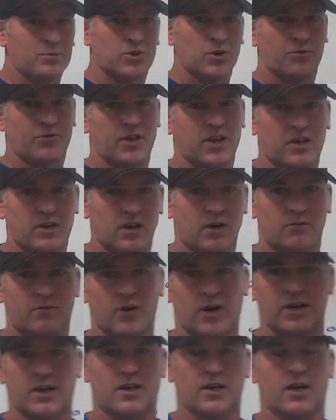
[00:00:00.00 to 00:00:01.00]
So think of
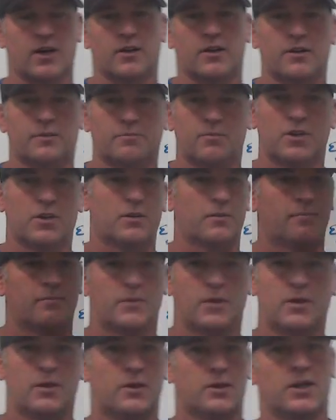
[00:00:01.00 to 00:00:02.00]
like the
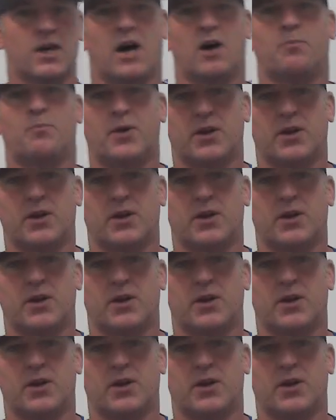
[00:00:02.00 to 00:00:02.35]
Kyle